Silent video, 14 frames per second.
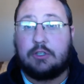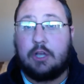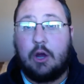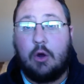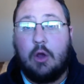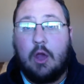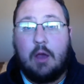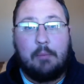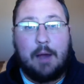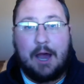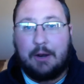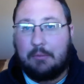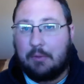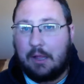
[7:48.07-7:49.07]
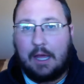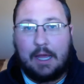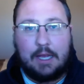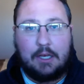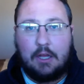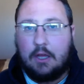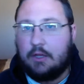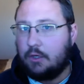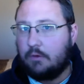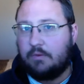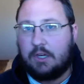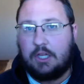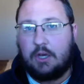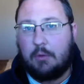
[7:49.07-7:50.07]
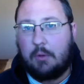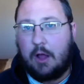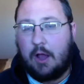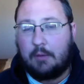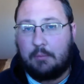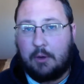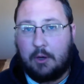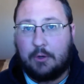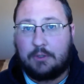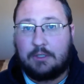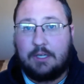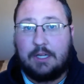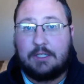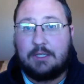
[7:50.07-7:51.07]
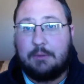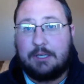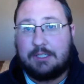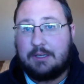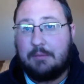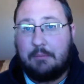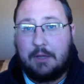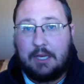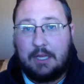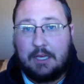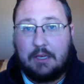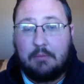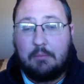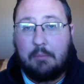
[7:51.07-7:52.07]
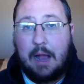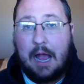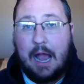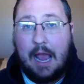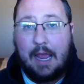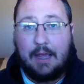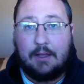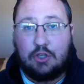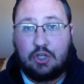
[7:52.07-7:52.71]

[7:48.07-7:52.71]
So bottom line, your video blog post needs to be submitted by